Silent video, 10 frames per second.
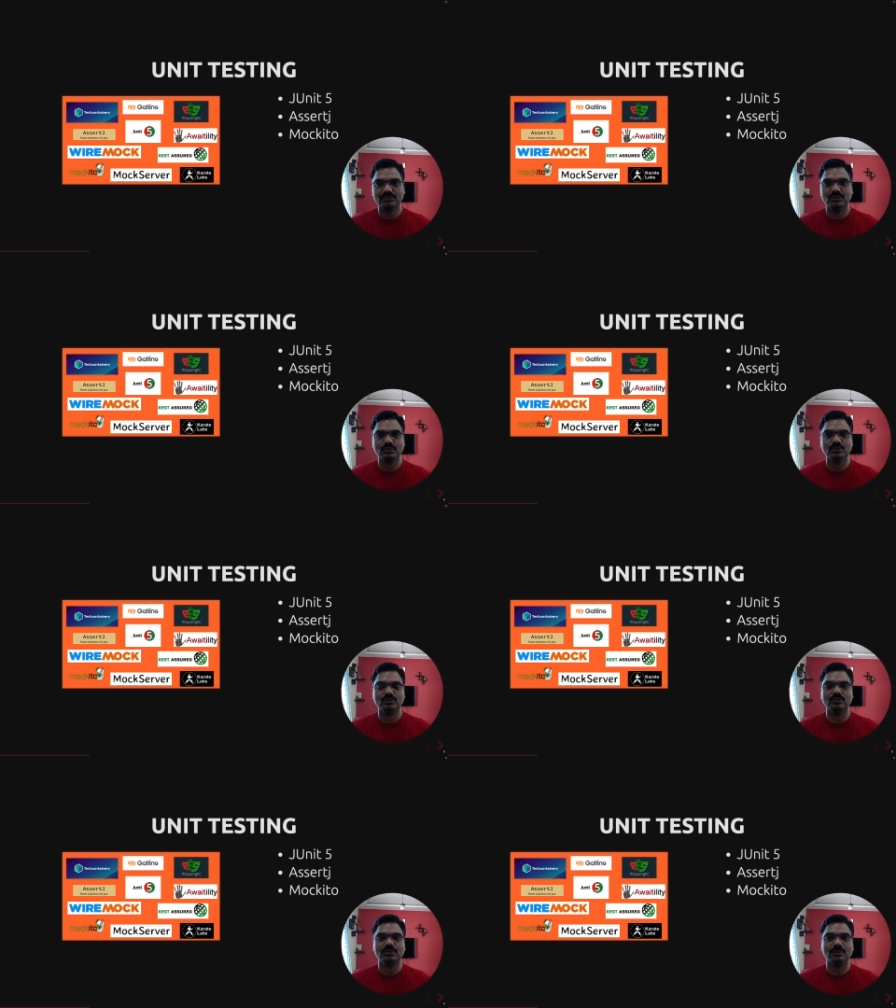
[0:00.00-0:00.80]

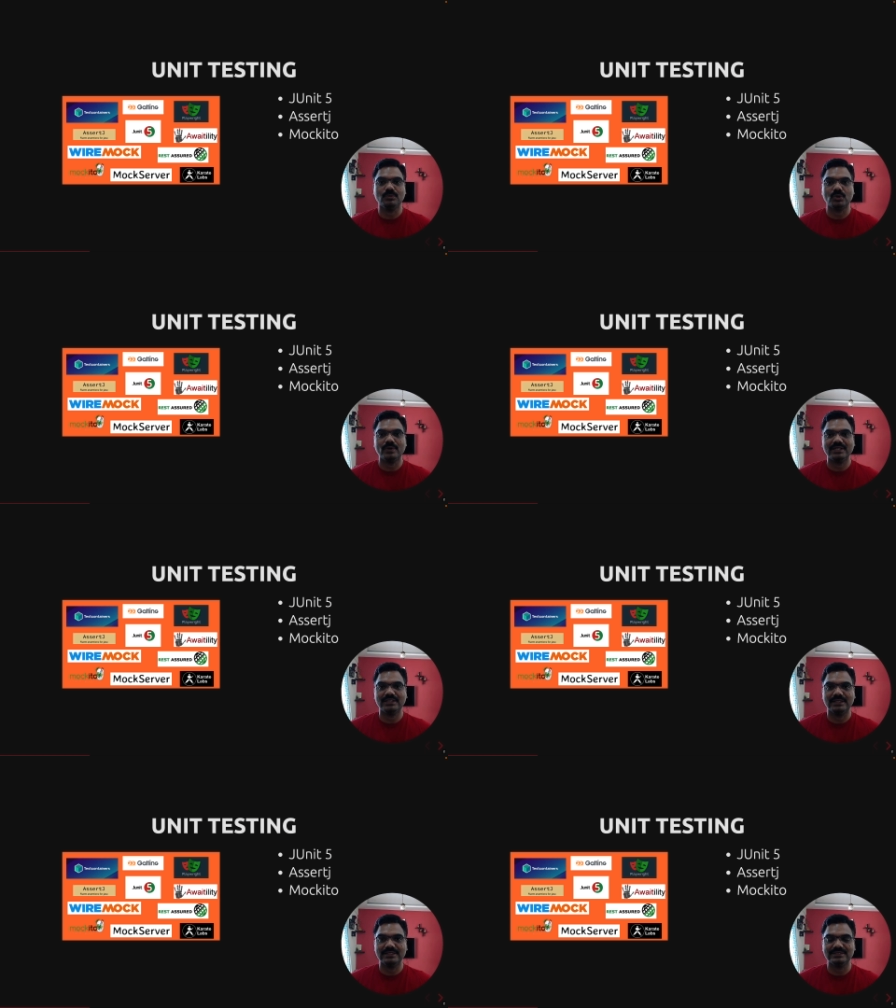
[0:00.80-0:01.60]
to provide the
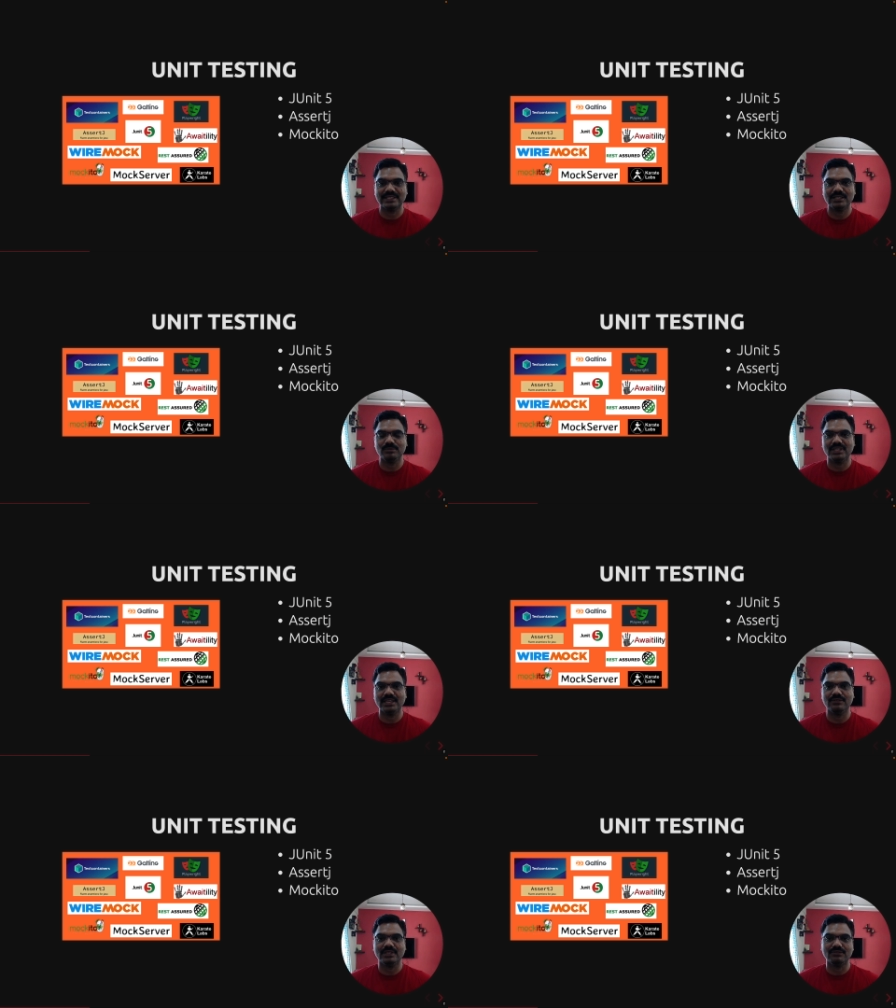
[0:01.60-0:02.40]
desired
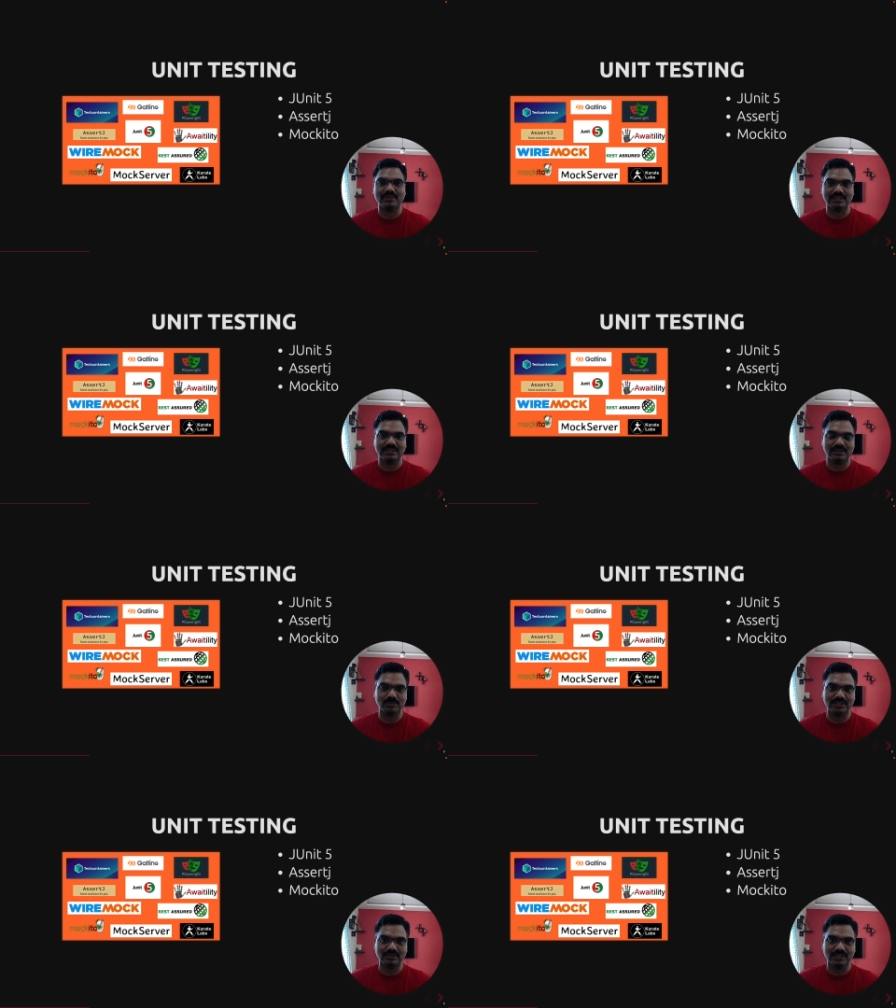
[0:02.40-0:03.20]
behavior for that
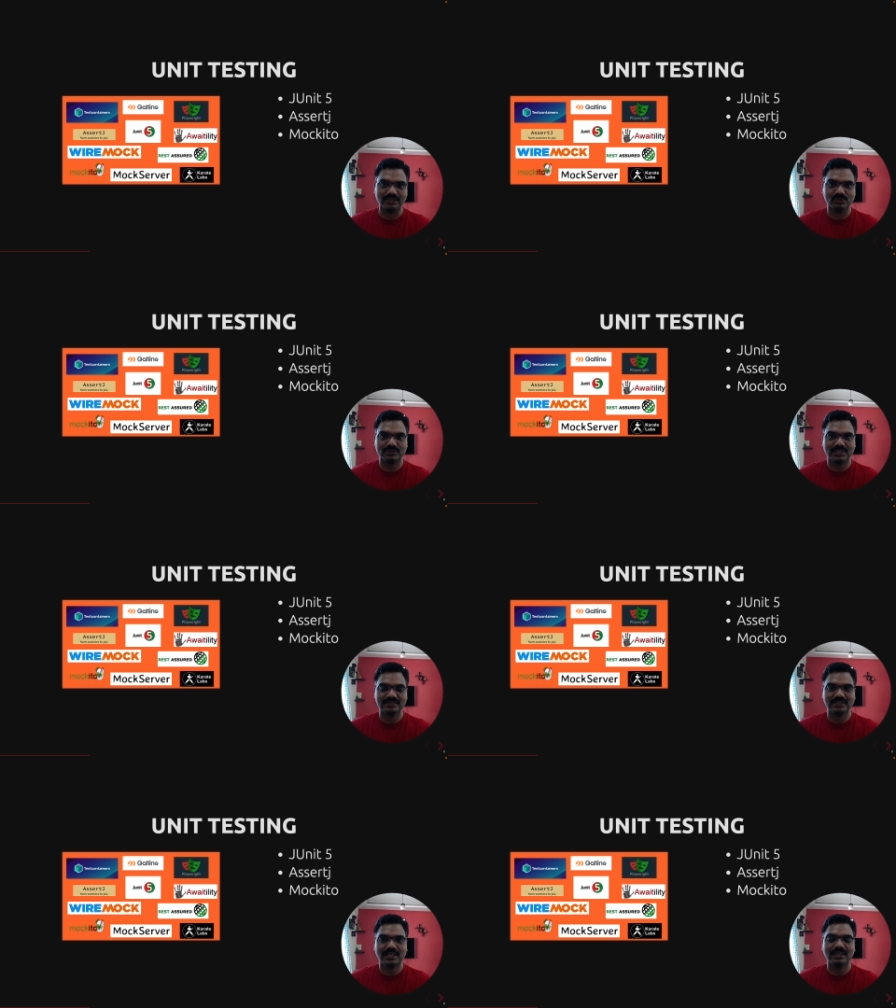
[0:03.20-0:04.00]
particular use
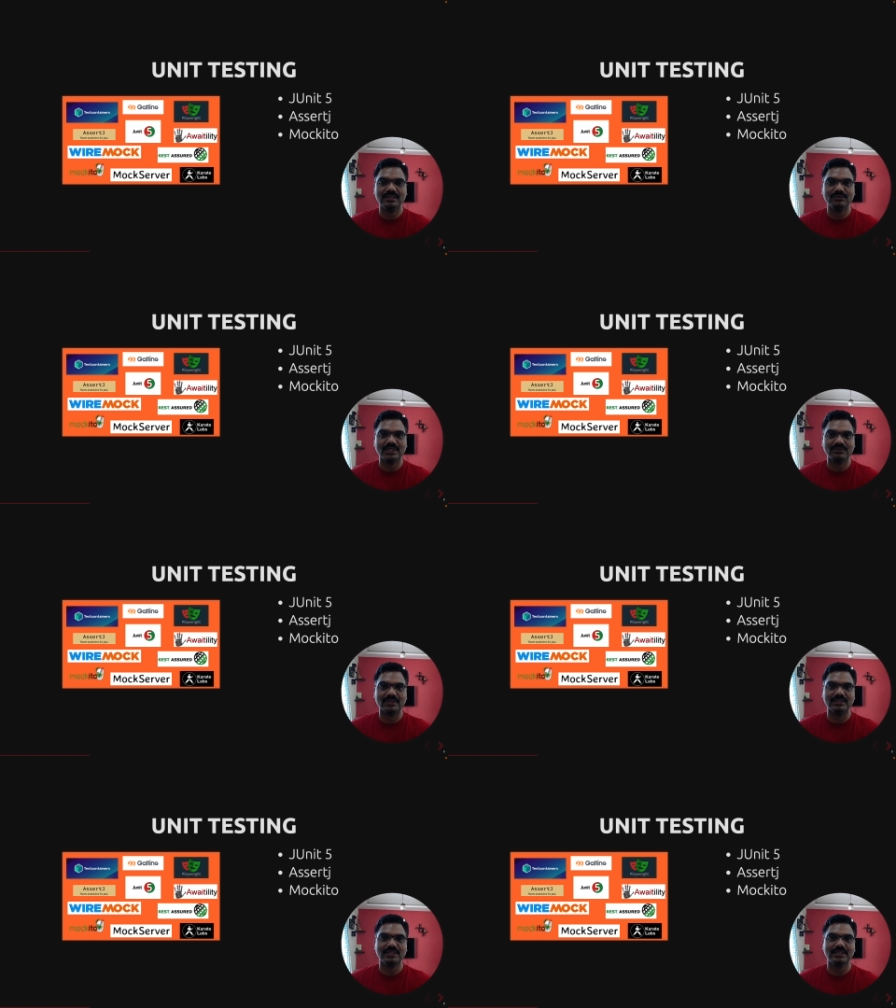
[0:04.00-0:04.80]
case and verify
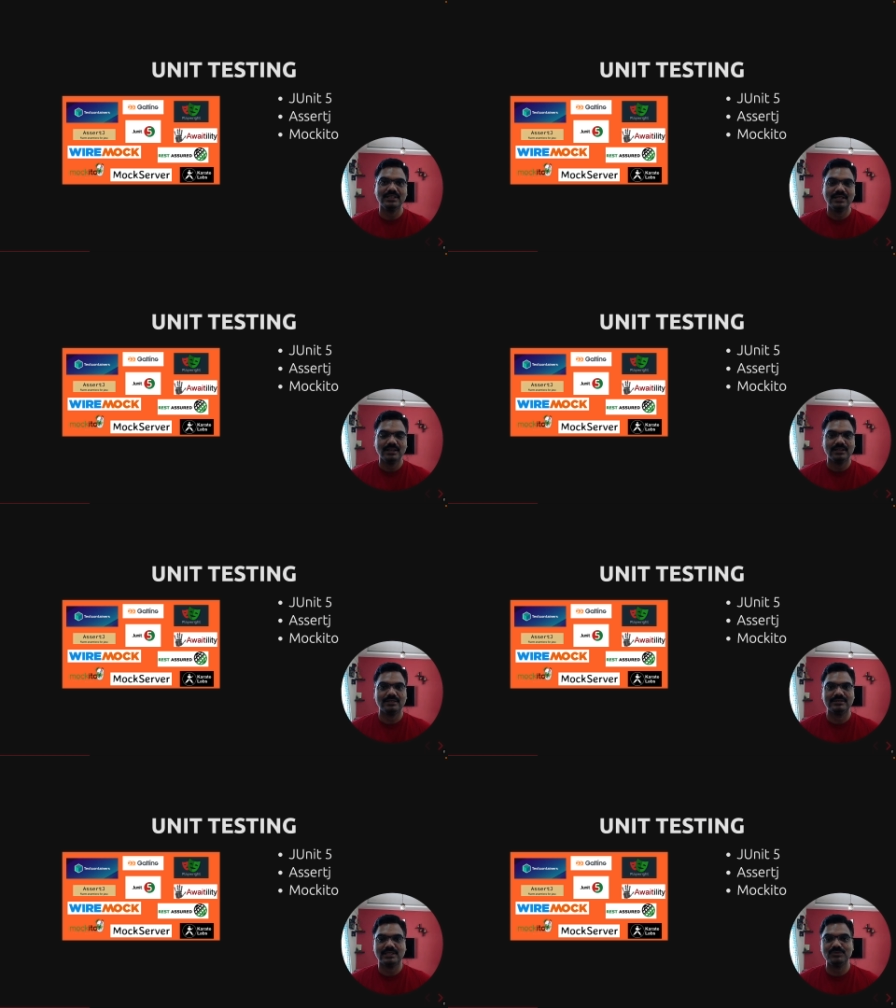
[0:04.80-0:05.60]
the uh,
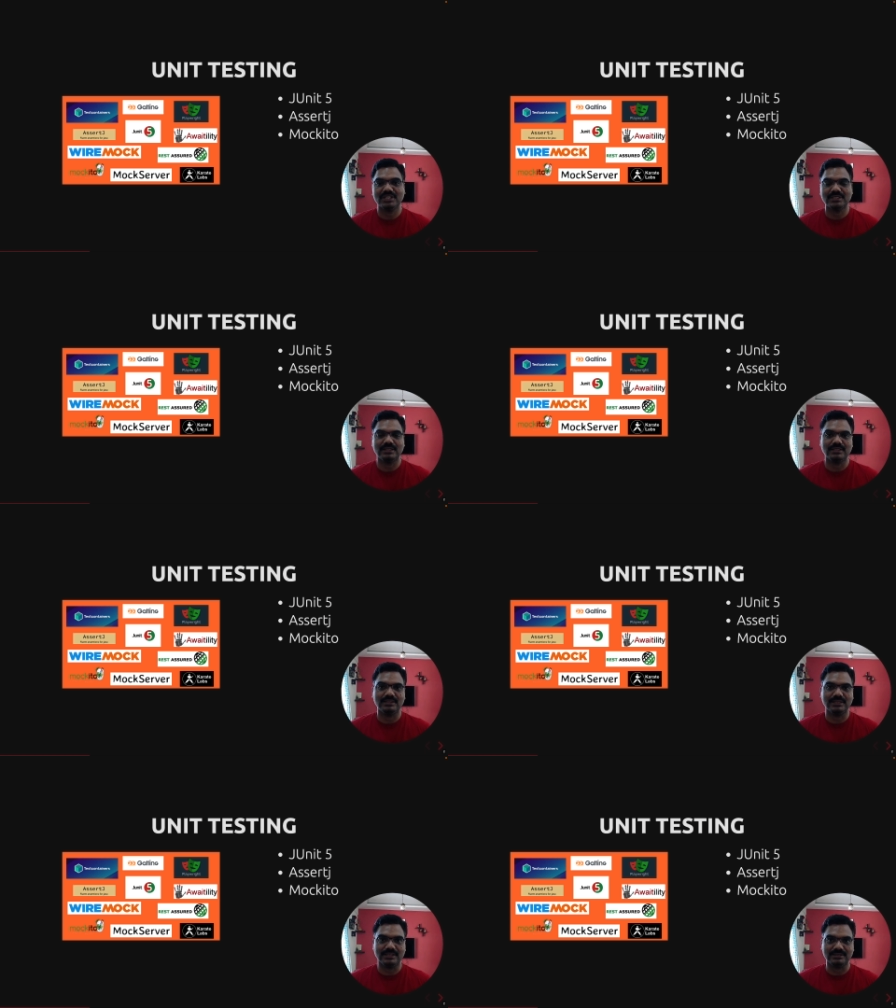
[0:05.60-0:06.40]
subject under the
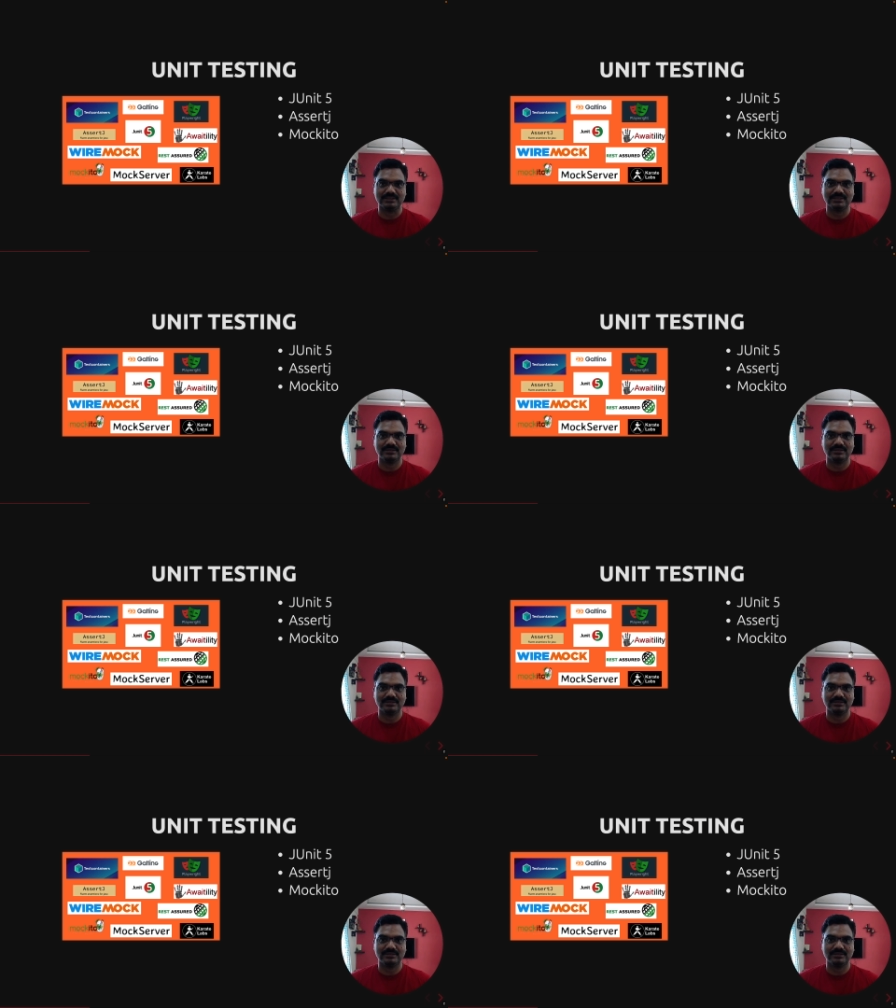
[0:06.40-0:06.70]
test.